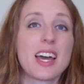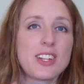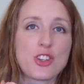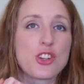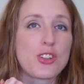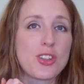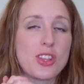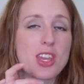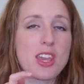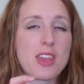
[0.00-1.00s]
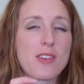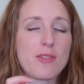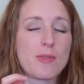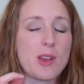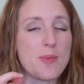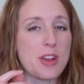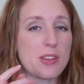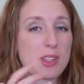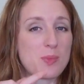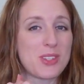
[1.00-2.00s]
I touched the
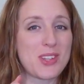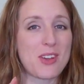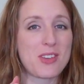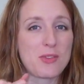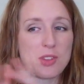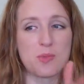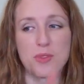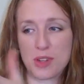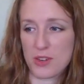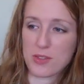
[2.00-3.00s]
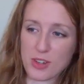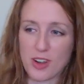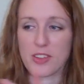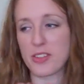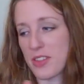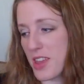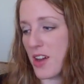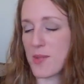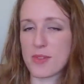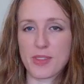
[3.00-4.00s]
Very Merry Christmas Town enough to move it over on
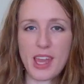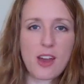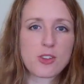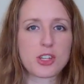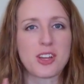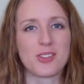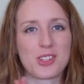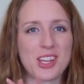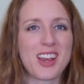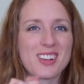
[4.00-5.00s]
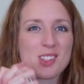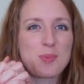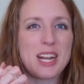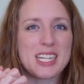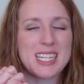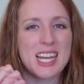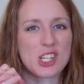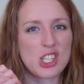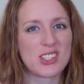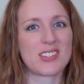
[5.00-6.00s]
the arm of the couch downstairs, but I
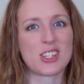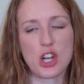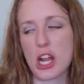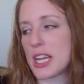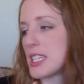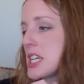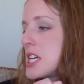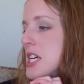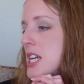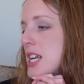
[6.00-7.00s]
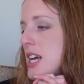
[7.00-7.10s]
didn't actually stitch on it.